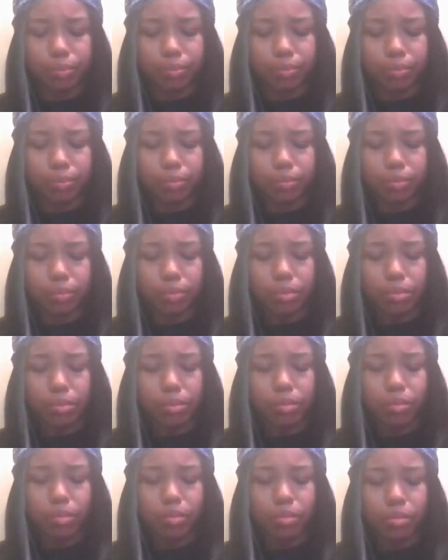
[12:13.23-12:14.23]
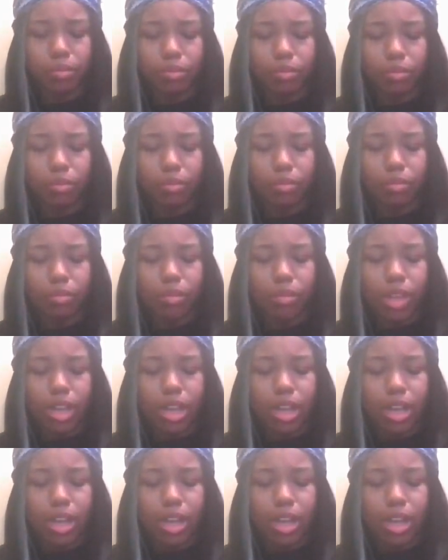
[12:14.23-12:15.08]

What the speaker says: (no one is talking)